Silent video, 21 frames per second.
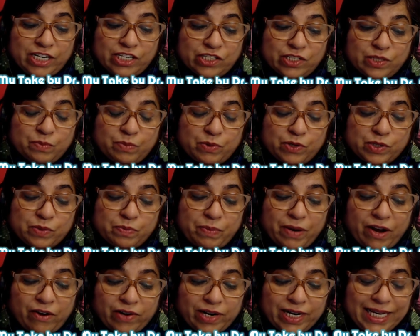It's a symbol
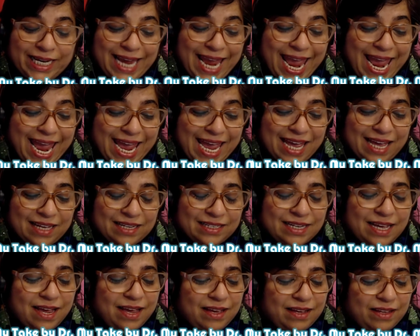of a nation's
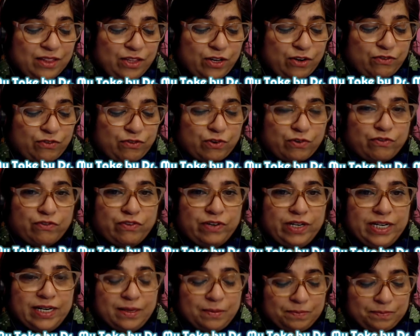prosperity and
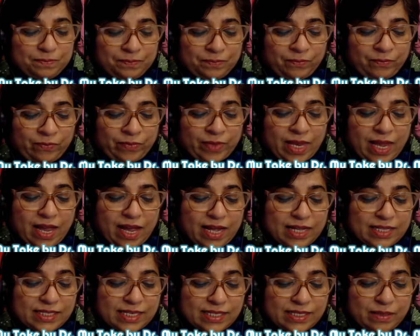therefore
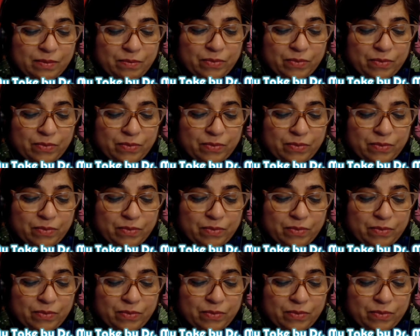freedom.